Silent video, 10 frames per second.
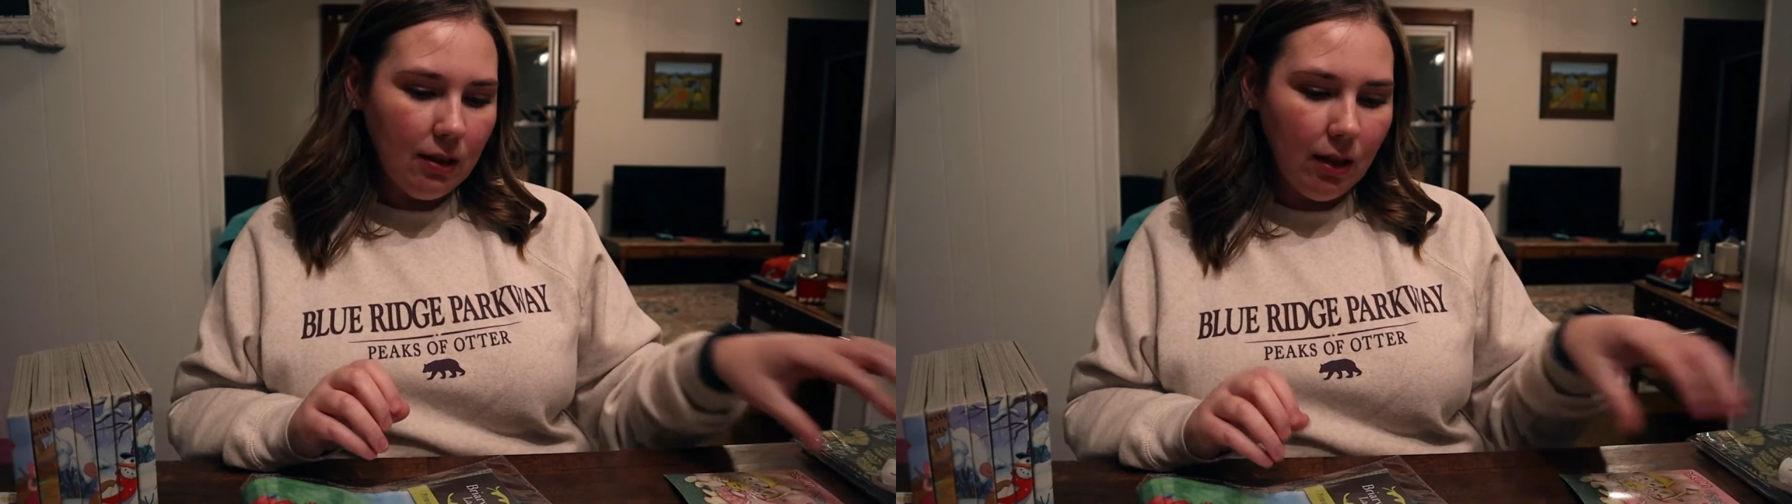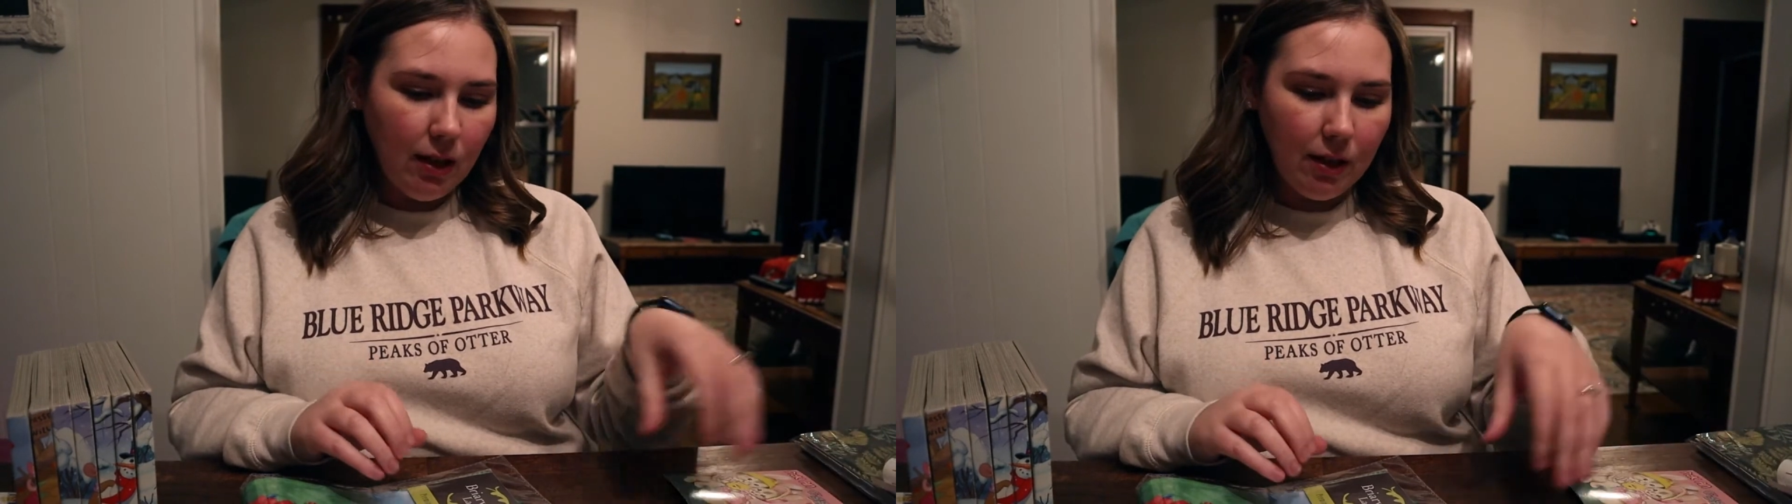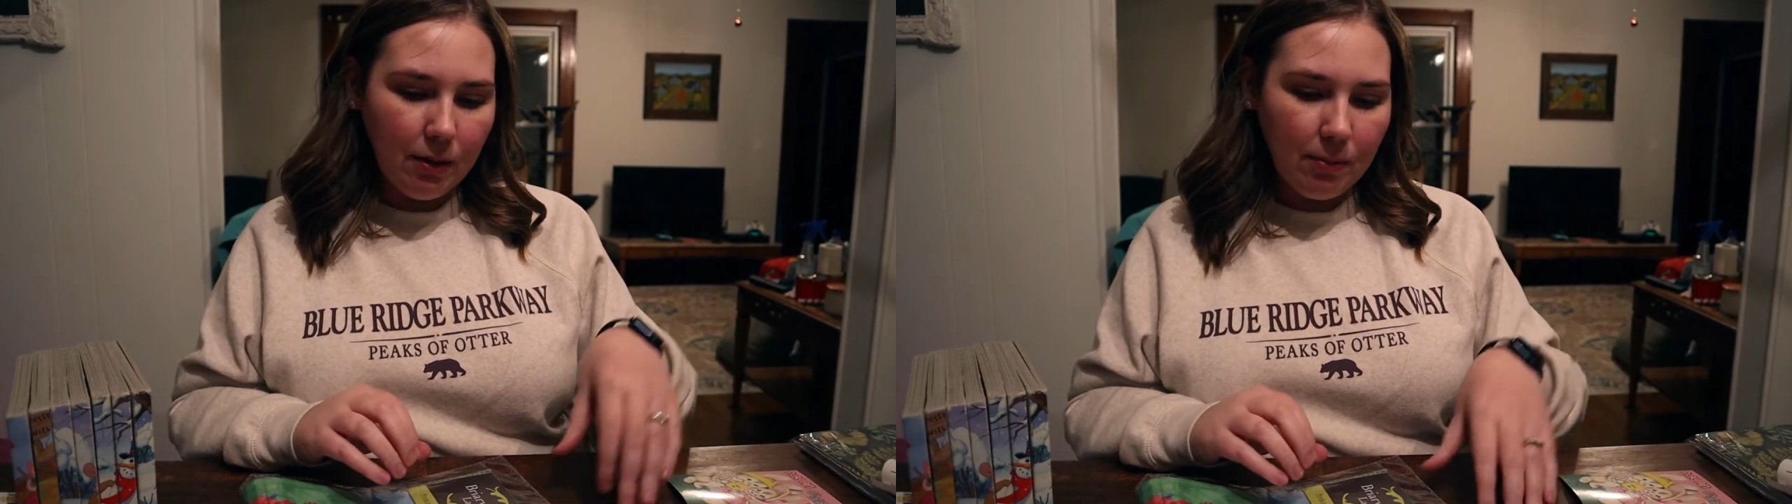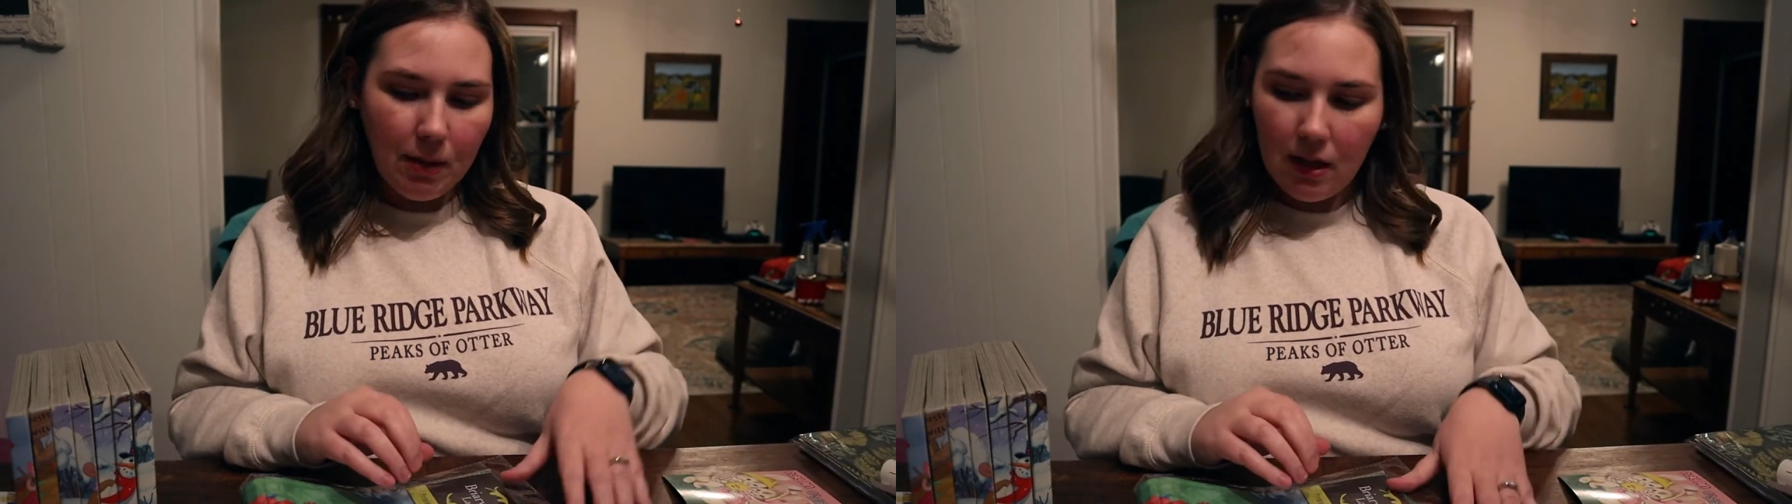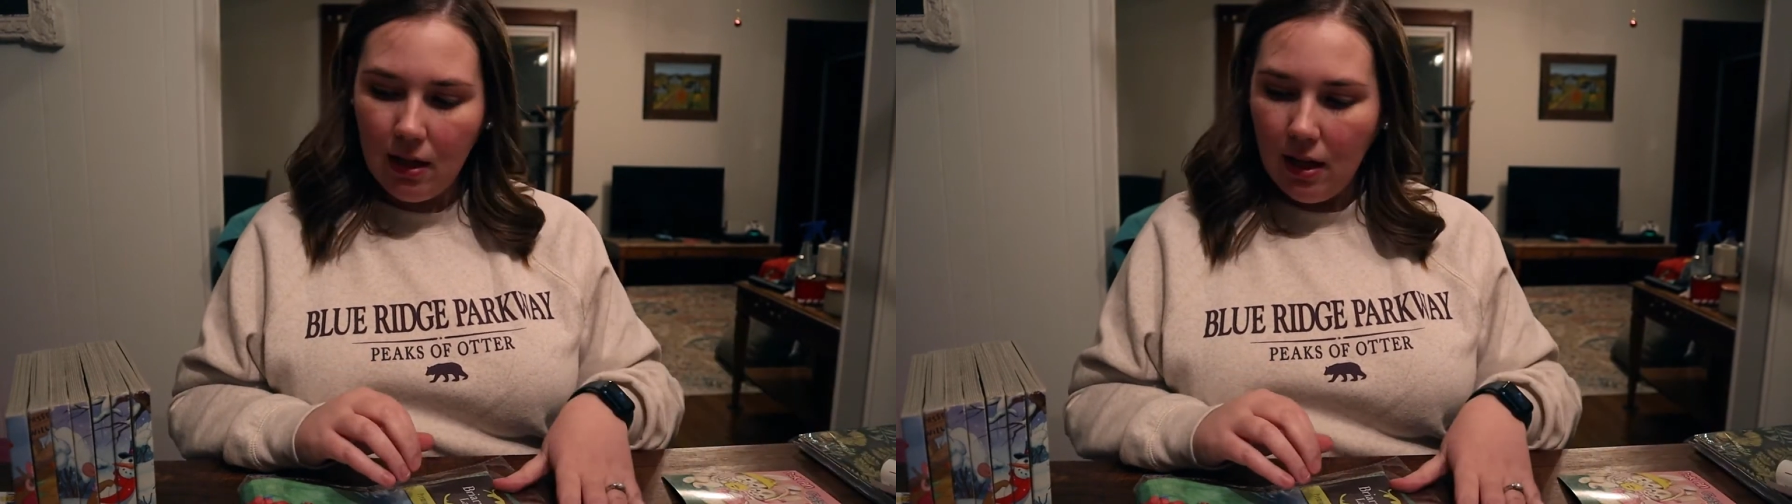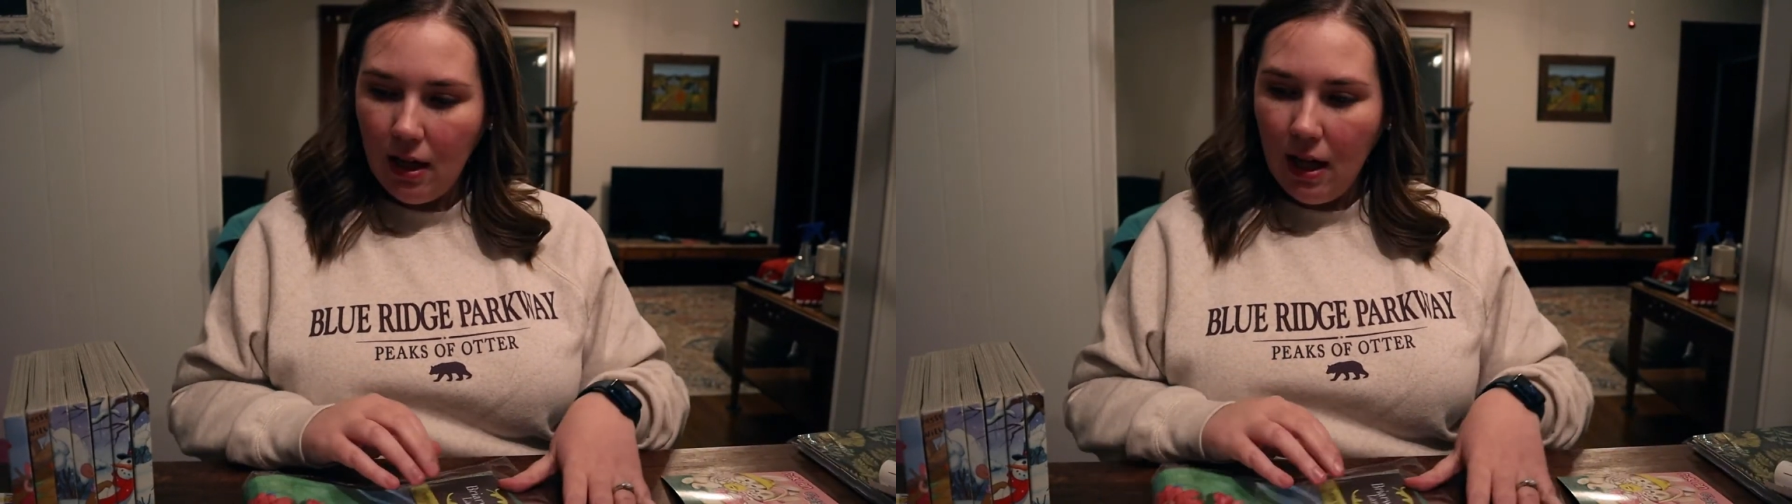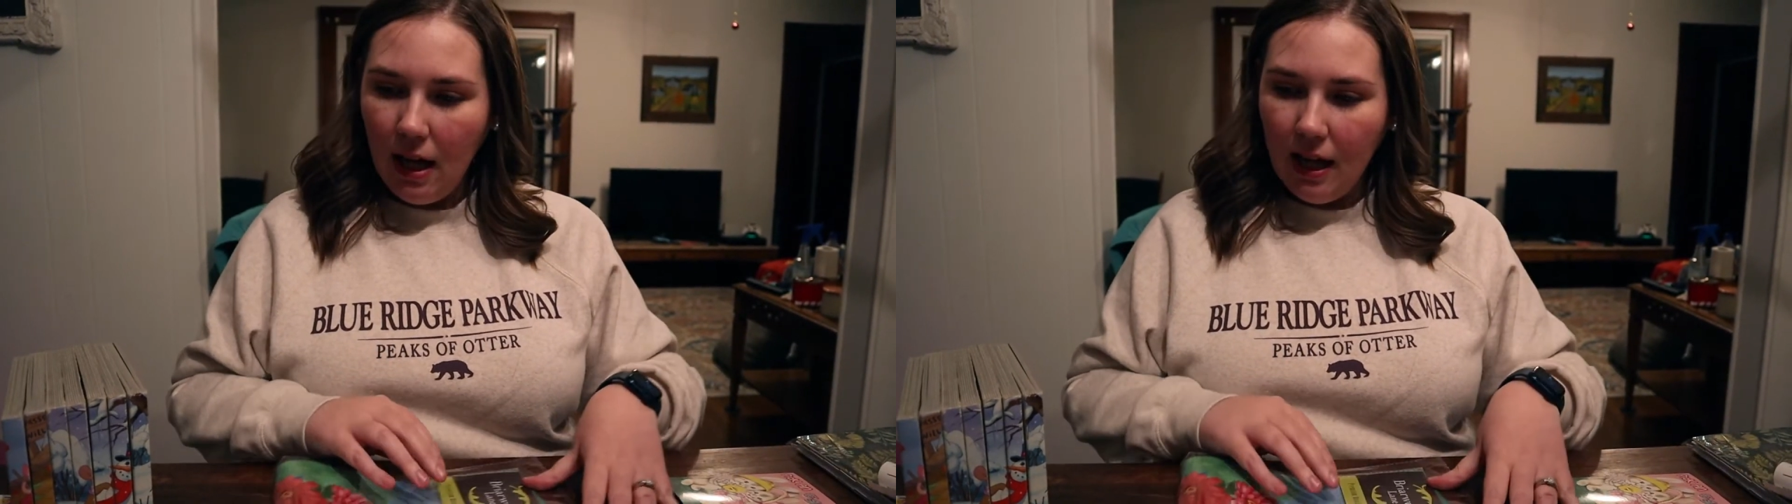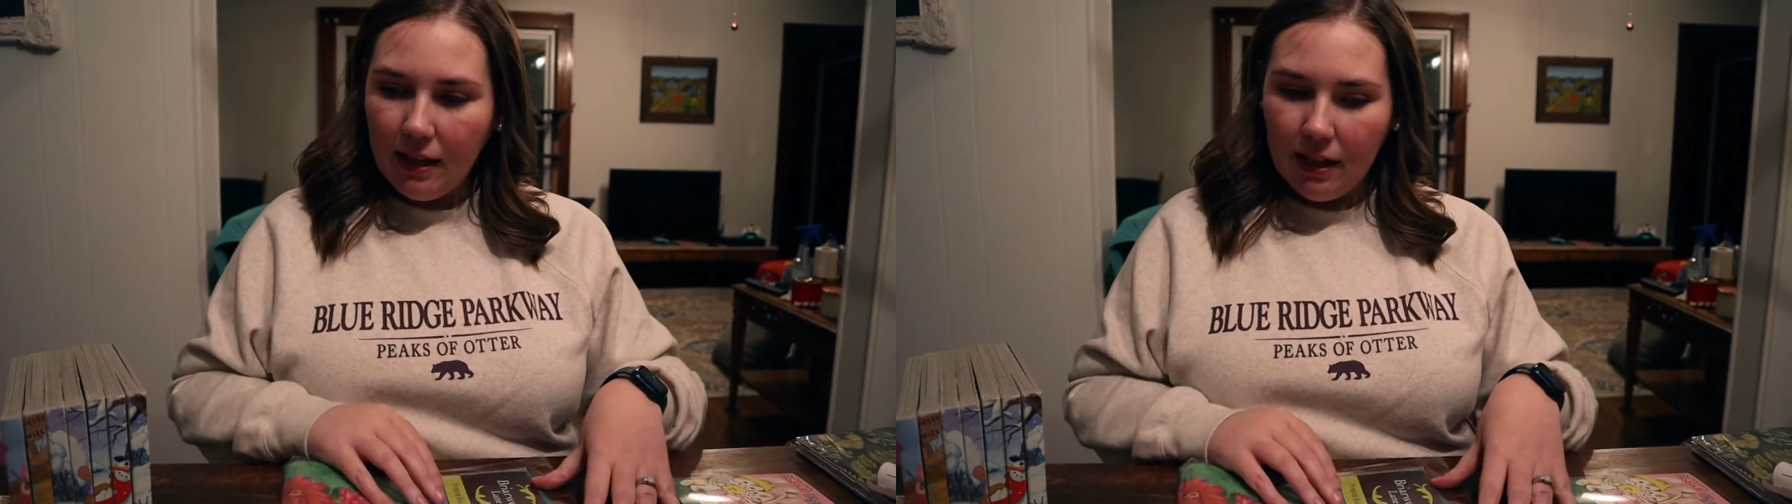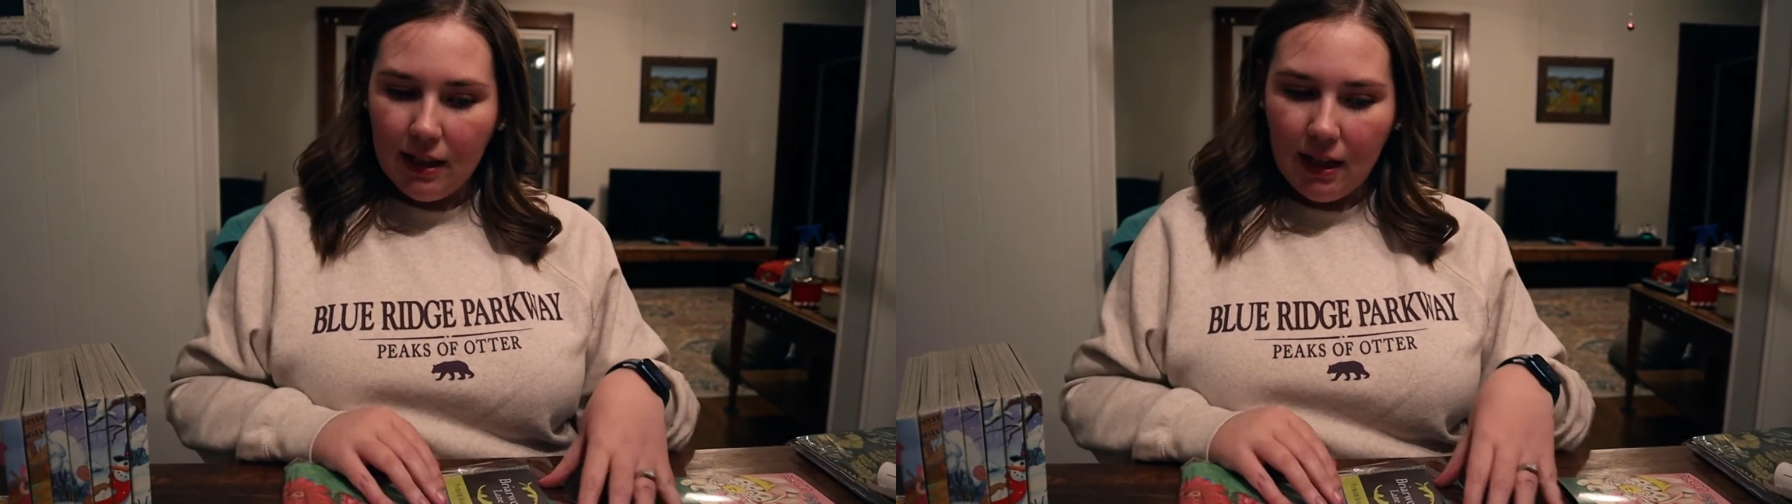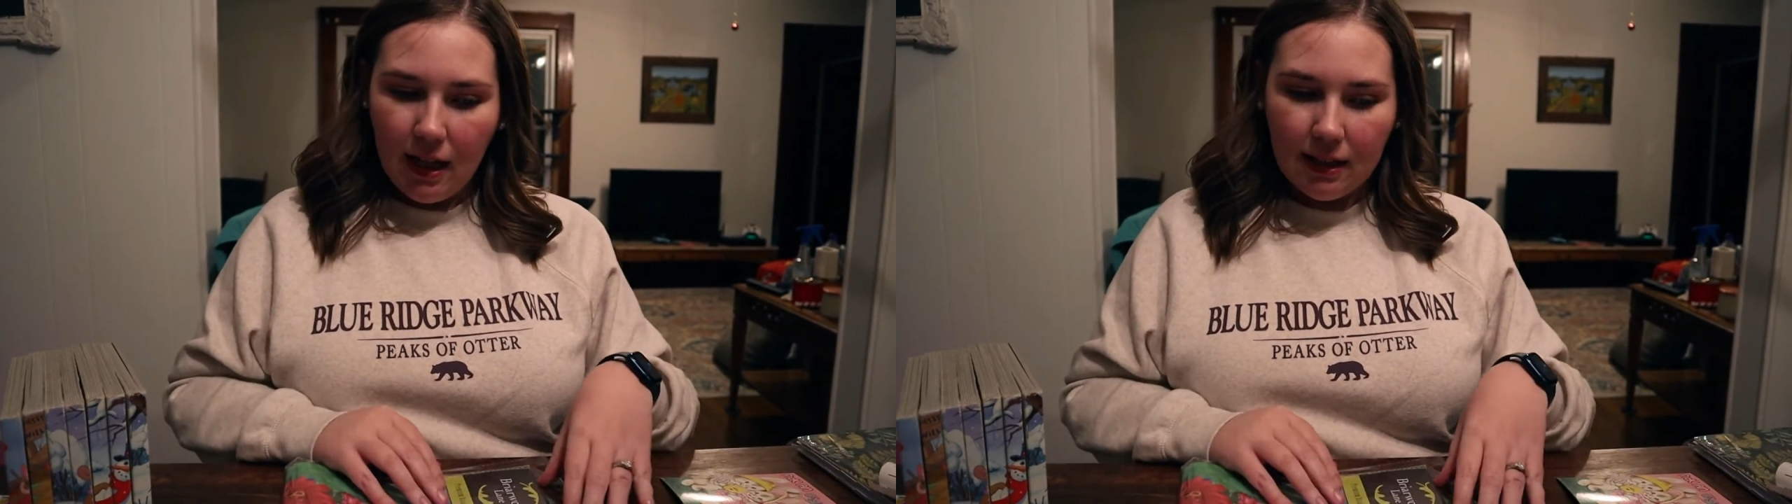Um, and
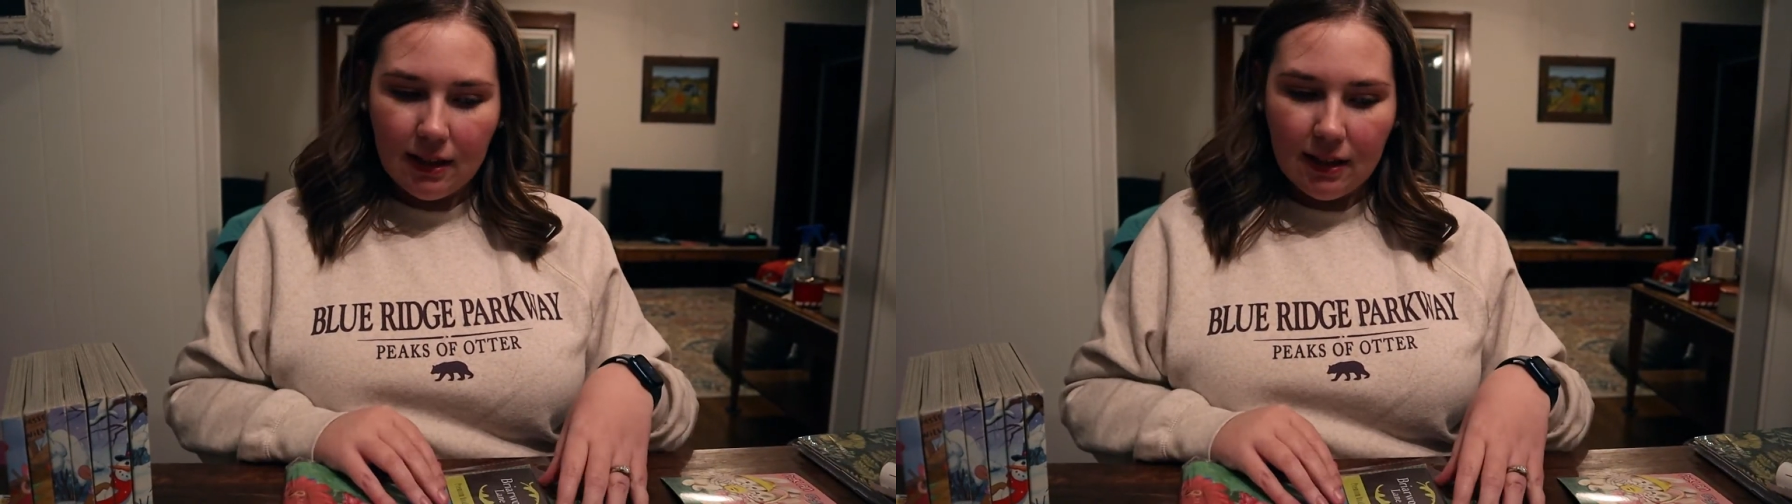then at